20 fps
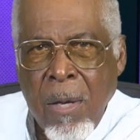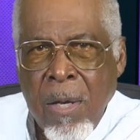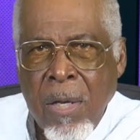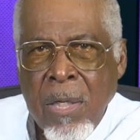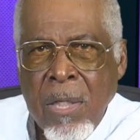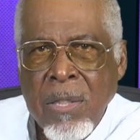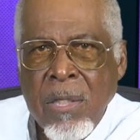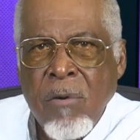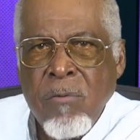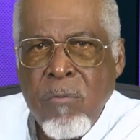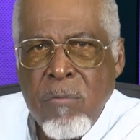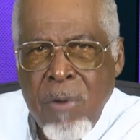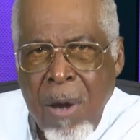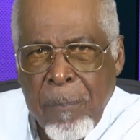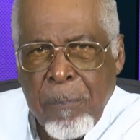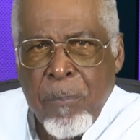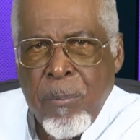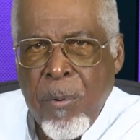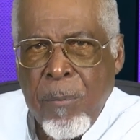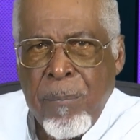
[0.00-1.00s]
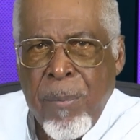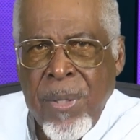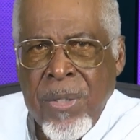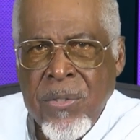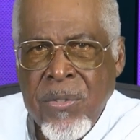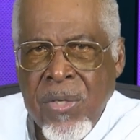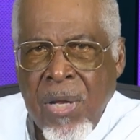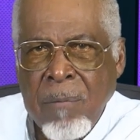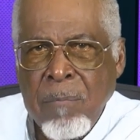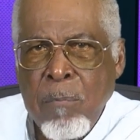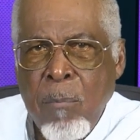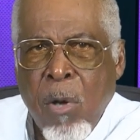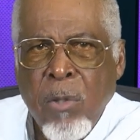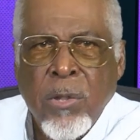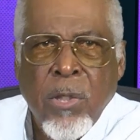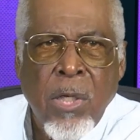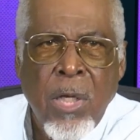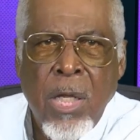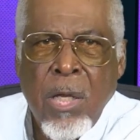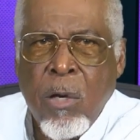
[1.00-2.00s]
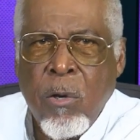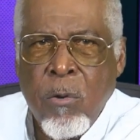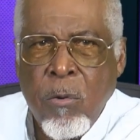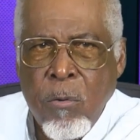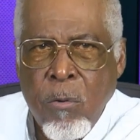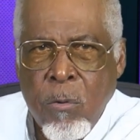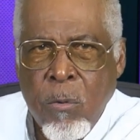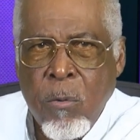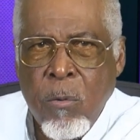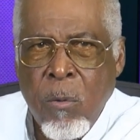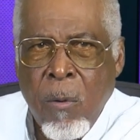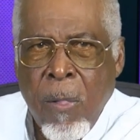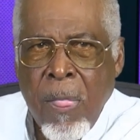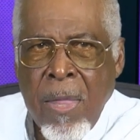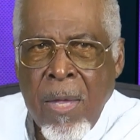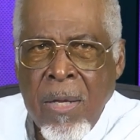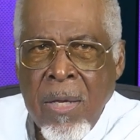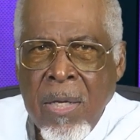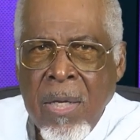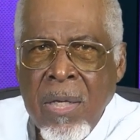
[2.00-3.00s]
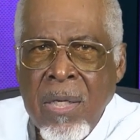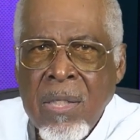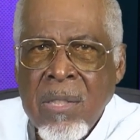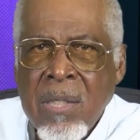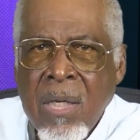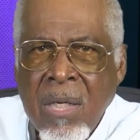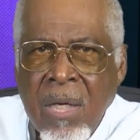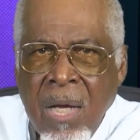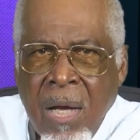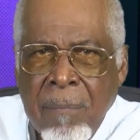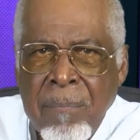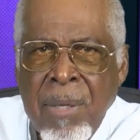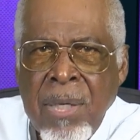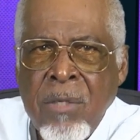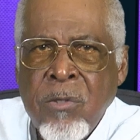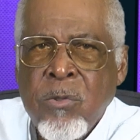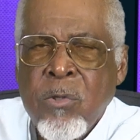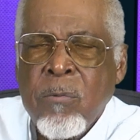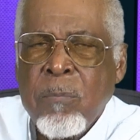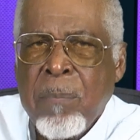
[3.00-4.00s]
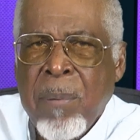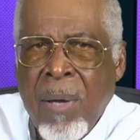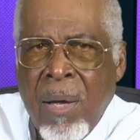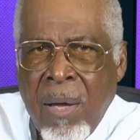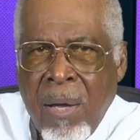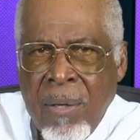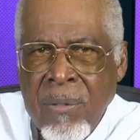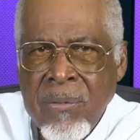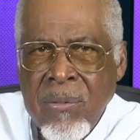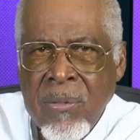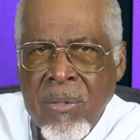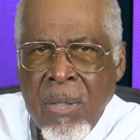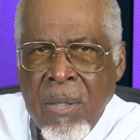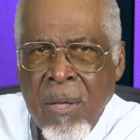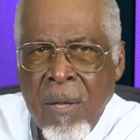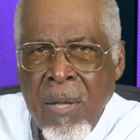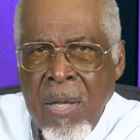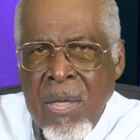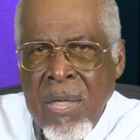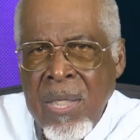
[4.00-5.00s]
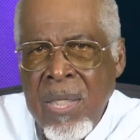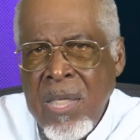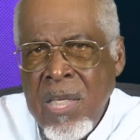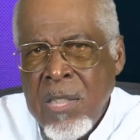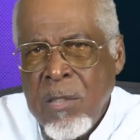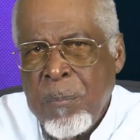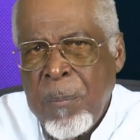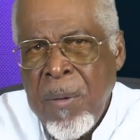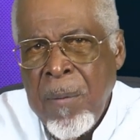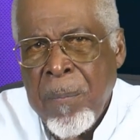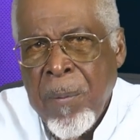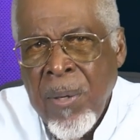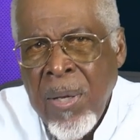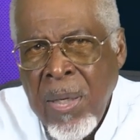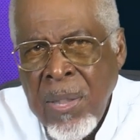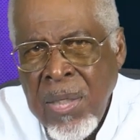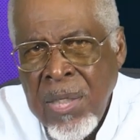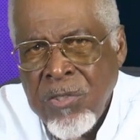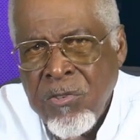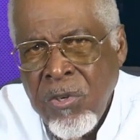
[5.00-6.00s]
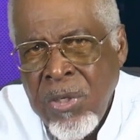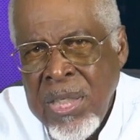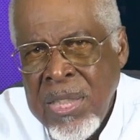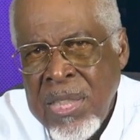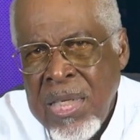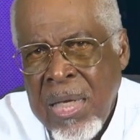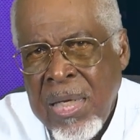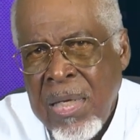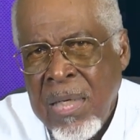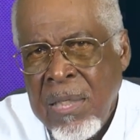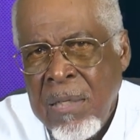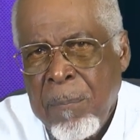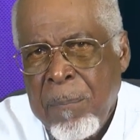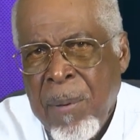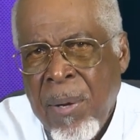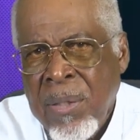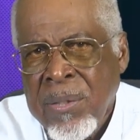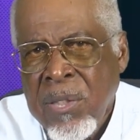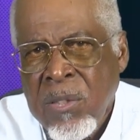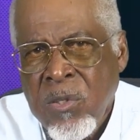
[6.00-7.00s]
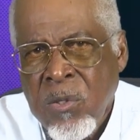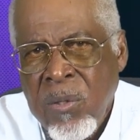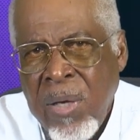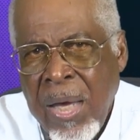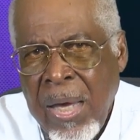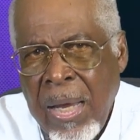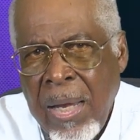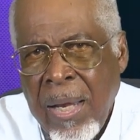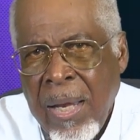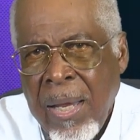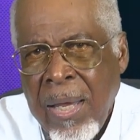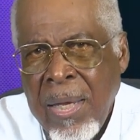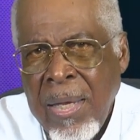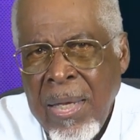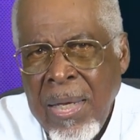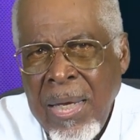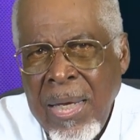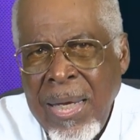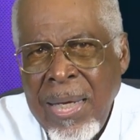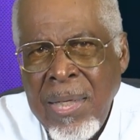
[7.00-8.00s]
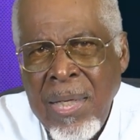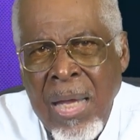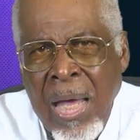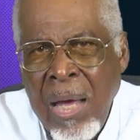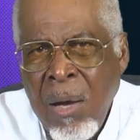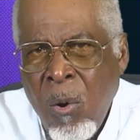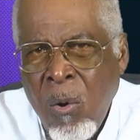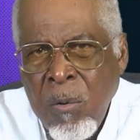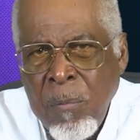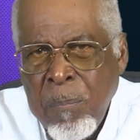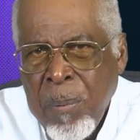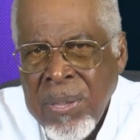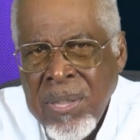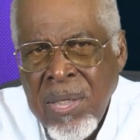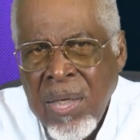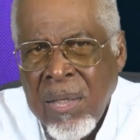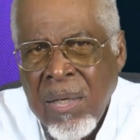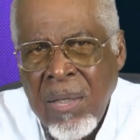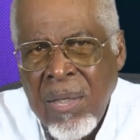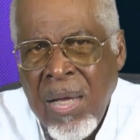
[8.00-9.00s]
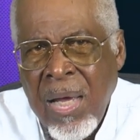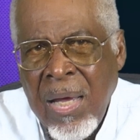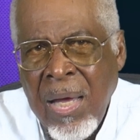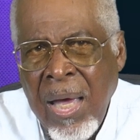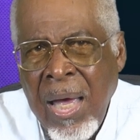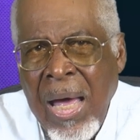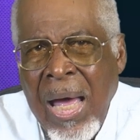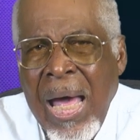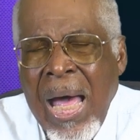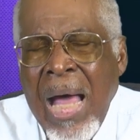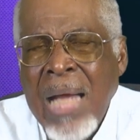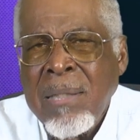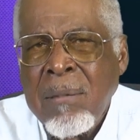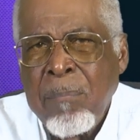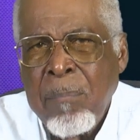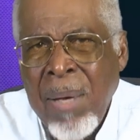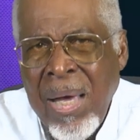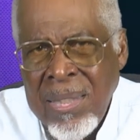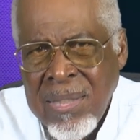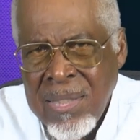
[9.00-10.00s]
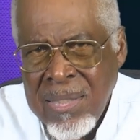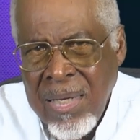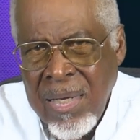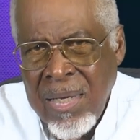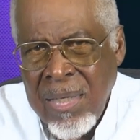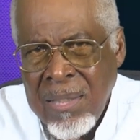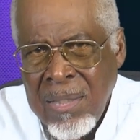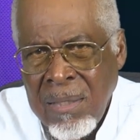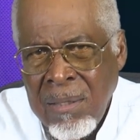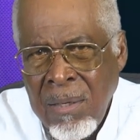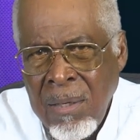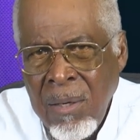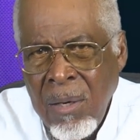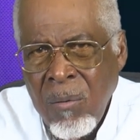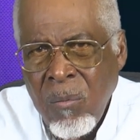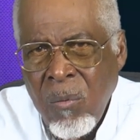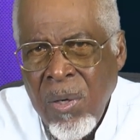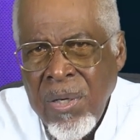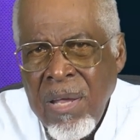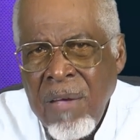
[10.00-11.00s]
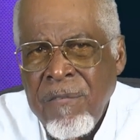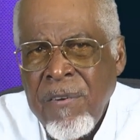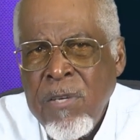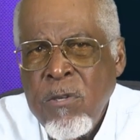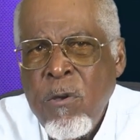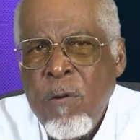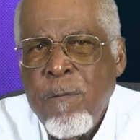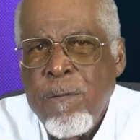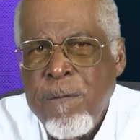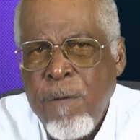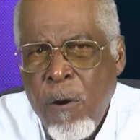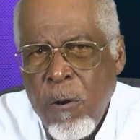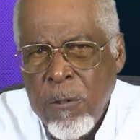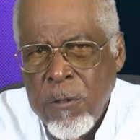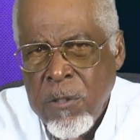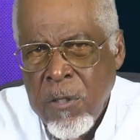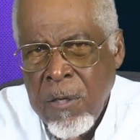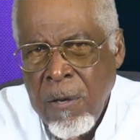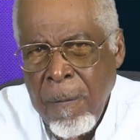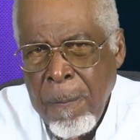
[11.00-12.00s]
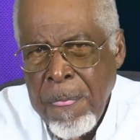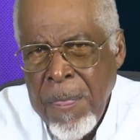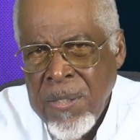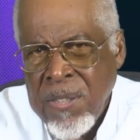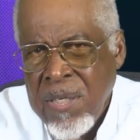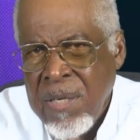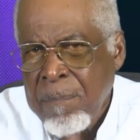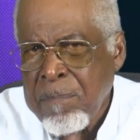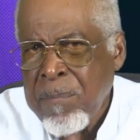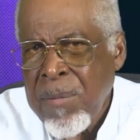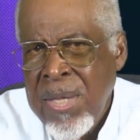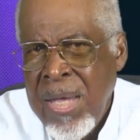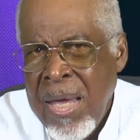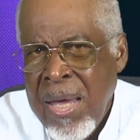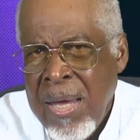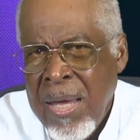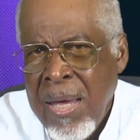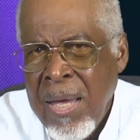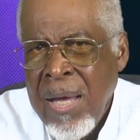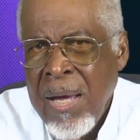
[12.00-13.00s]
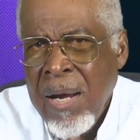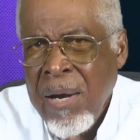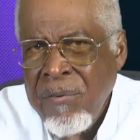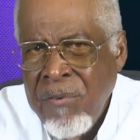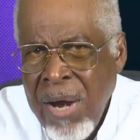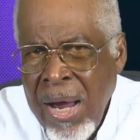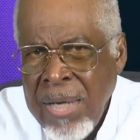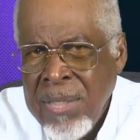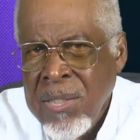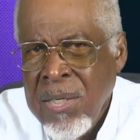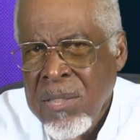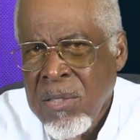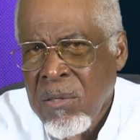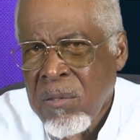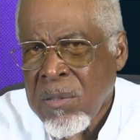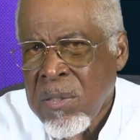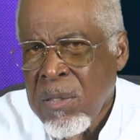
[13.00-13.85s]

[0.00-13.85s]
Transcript: the reprobates and motley crew, is coming to pass. These people are literally taking the party to hell in their own particular handbasket. Whatever new force someday arises on the